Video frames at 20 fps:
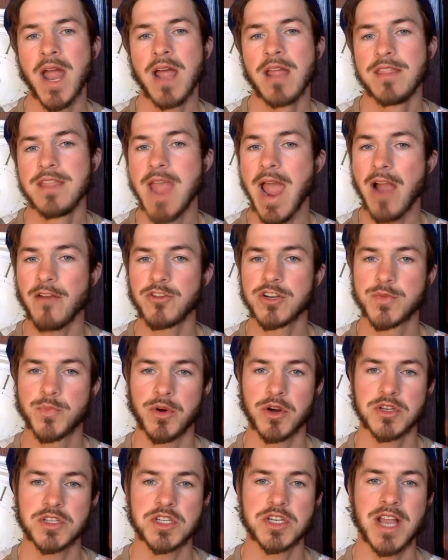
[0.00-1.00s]
The average
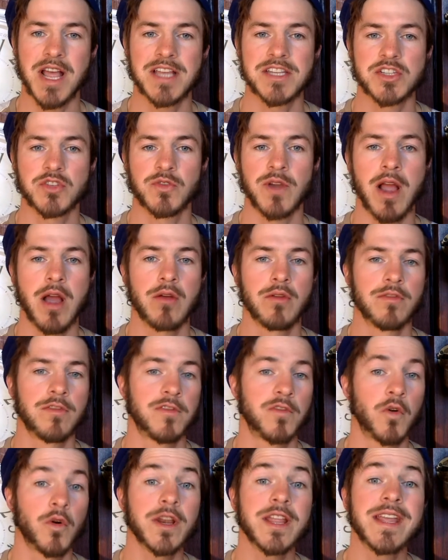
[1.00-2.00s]
person has around
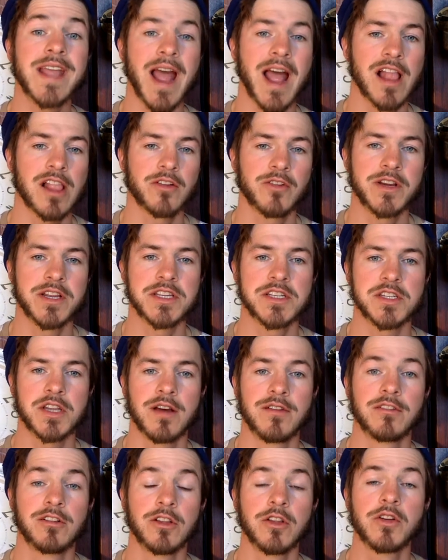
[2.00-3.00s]
40 calories
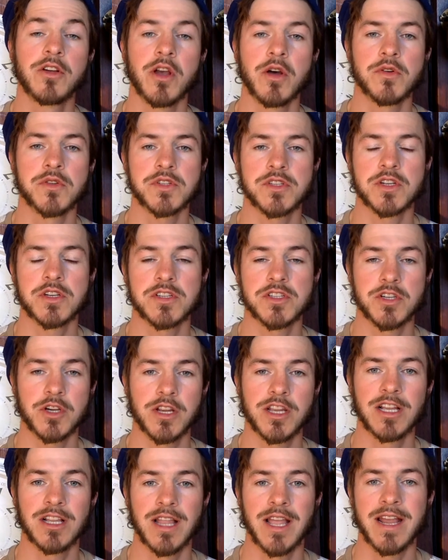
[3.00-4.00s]
of glucose
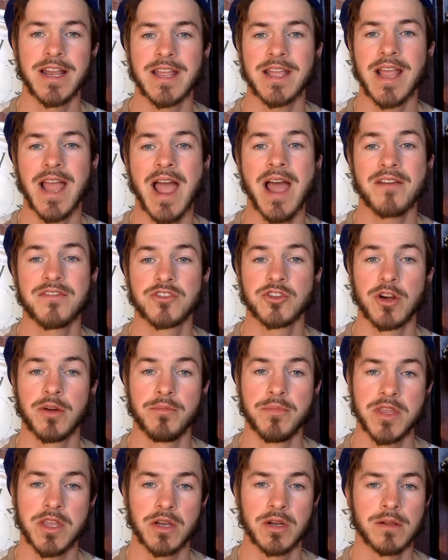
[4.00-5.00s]
circulating after a
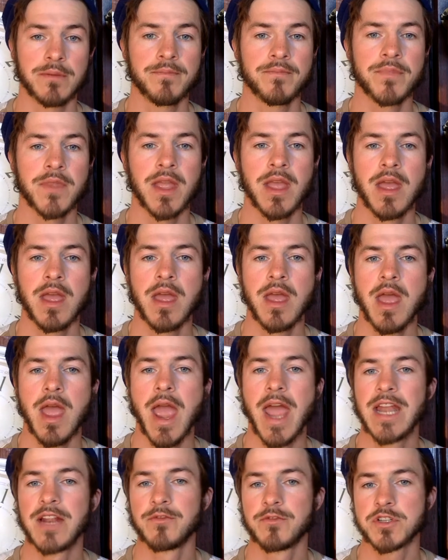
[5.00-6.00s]
meal.
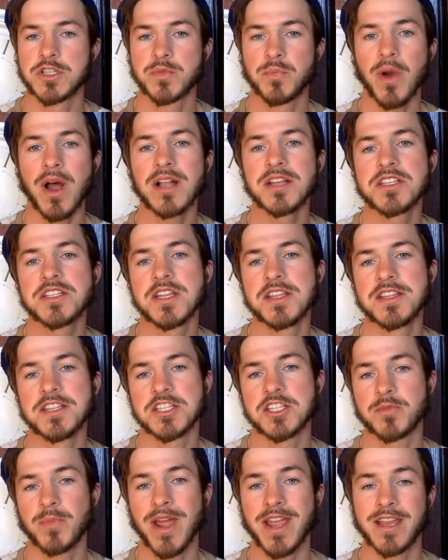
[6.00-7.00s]
And in response to the
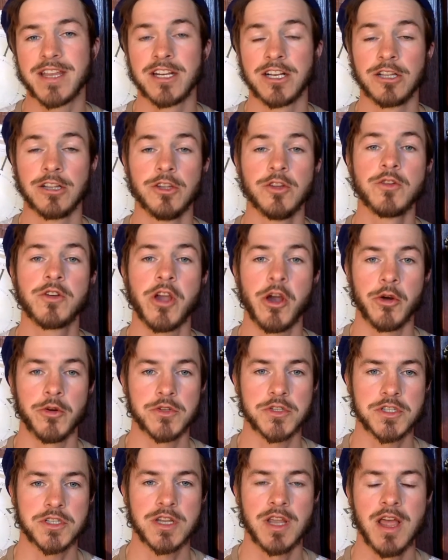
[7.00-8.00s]
spike in
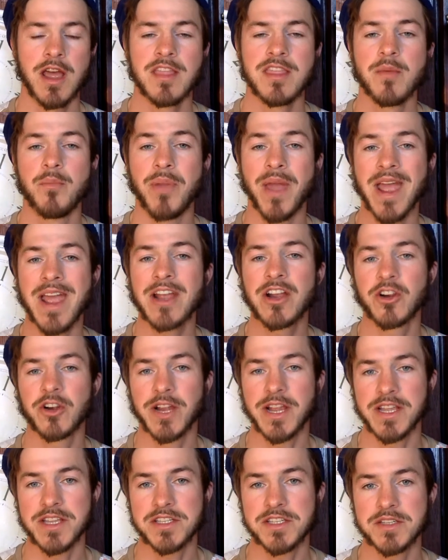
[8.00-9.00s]
glucose, the
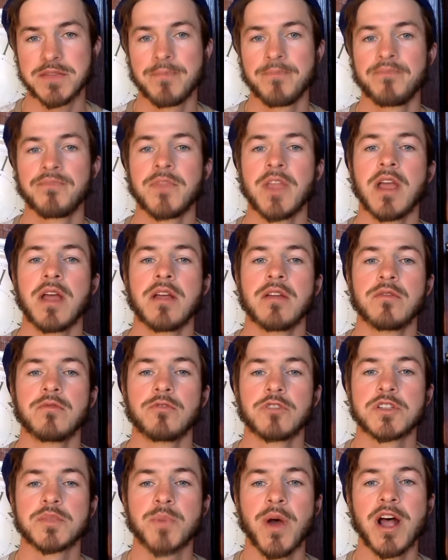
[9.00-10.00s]
pancreas
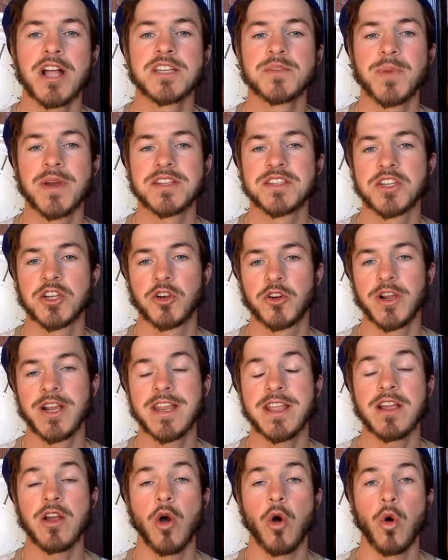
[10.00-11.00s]
responds by
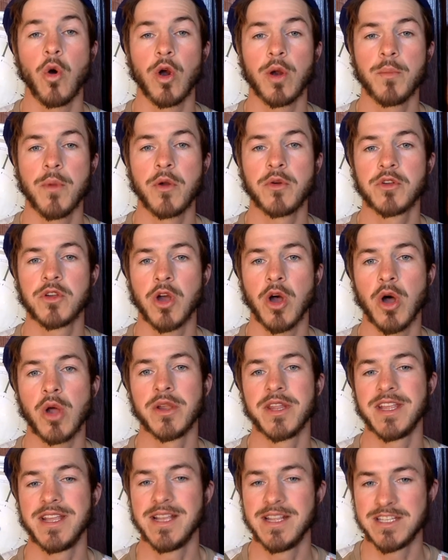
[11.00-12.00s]
secreting a hormone called
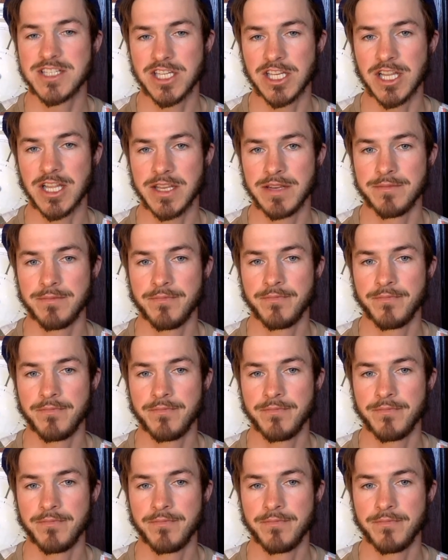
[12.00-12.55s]
insulin.